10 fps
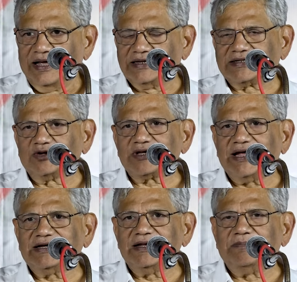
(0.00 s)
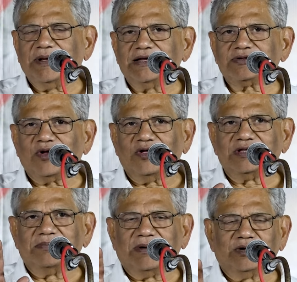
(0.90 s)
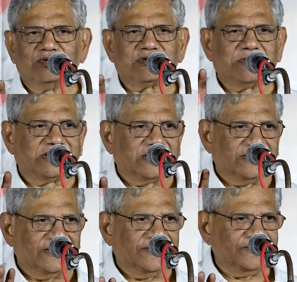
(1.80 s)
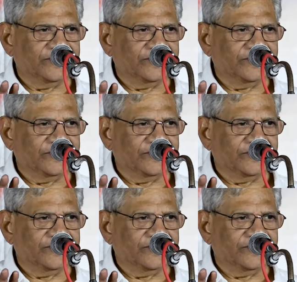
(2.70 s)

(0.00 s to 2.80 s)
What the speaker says: a society based on the Manusmriti,